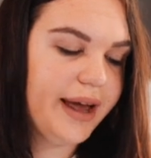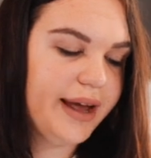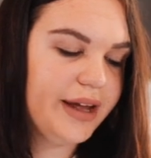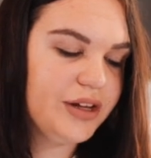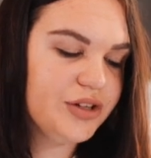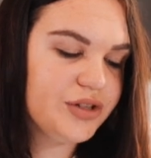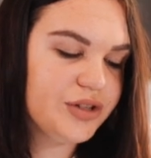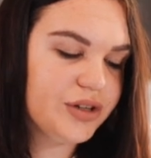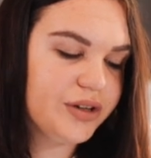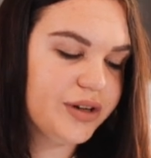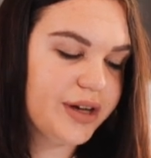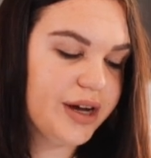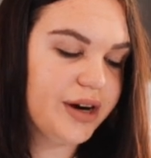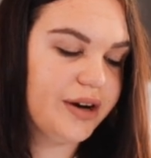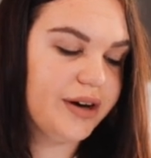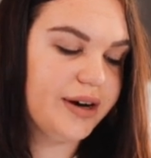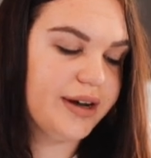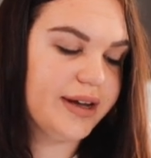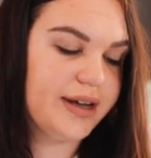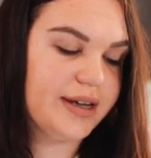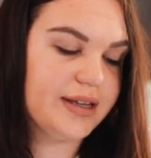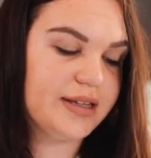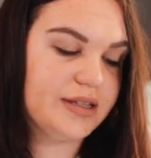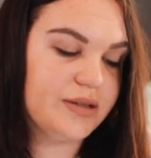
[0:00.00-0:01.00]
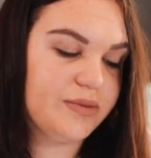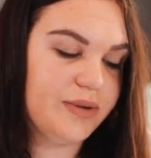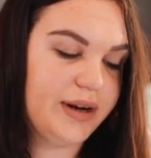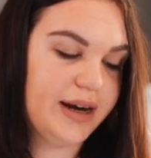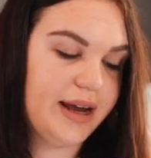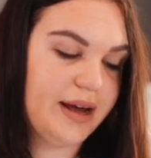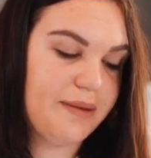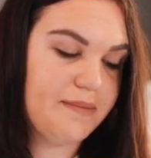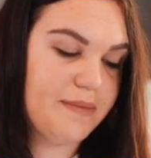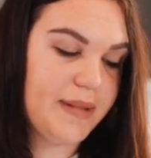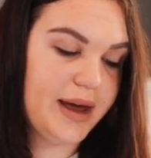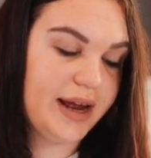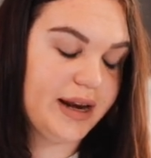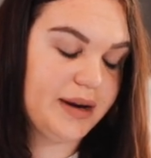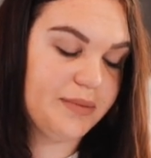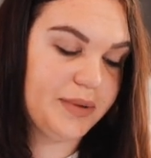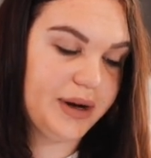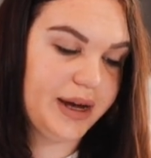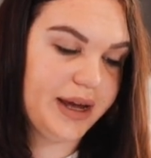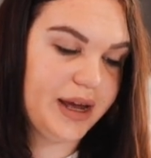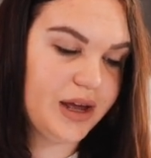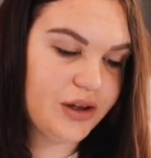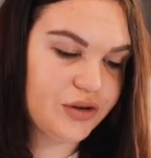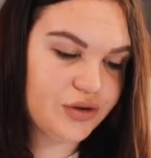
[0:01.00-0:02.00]
Intro here is when I made
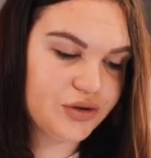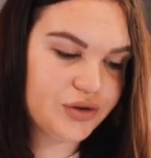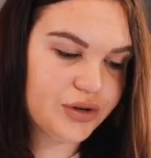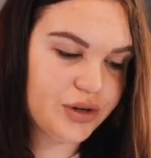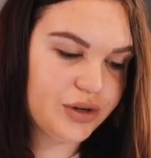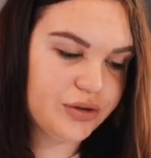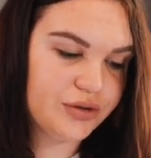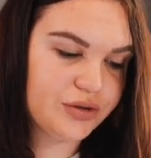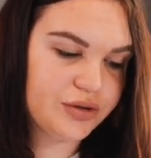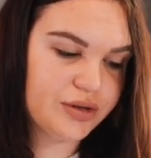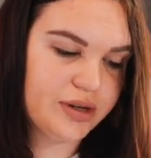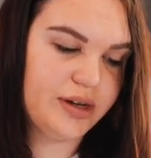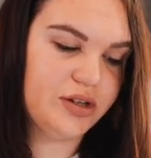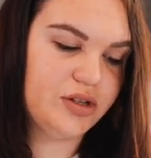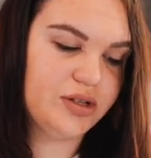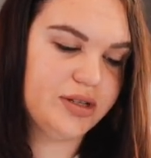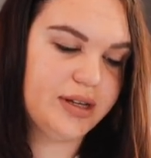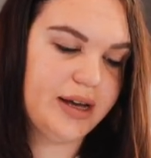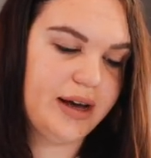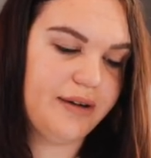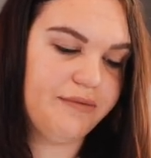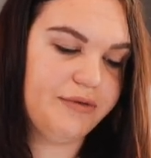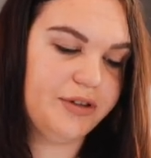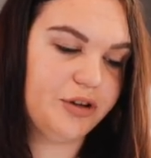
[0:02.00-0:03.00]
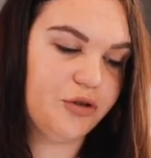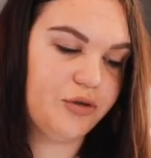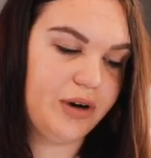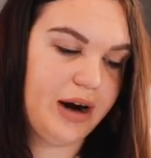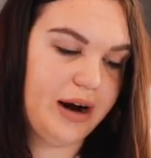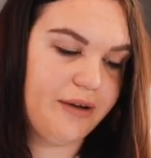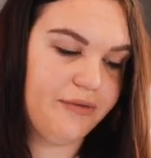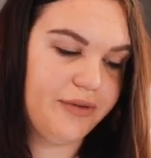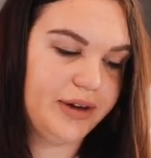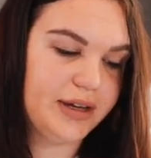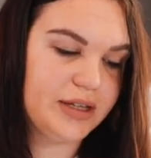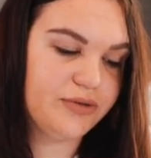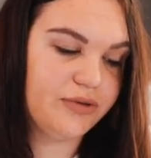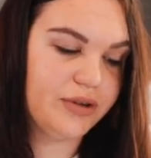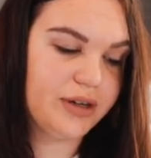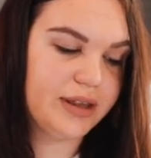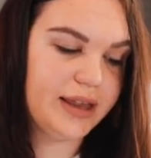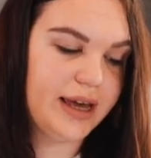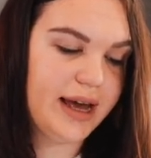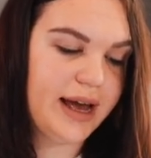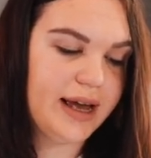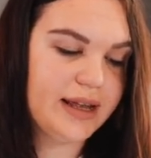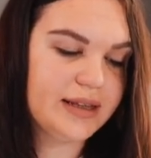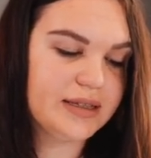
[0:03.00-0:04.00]
my intro, so I just have the graphics for
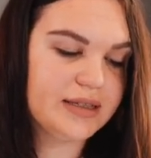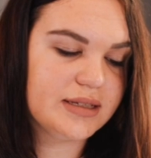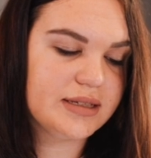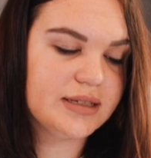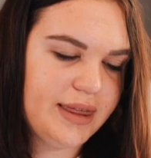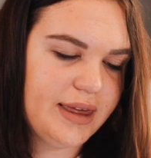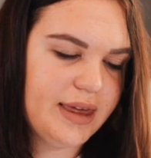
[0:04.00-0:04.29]
that.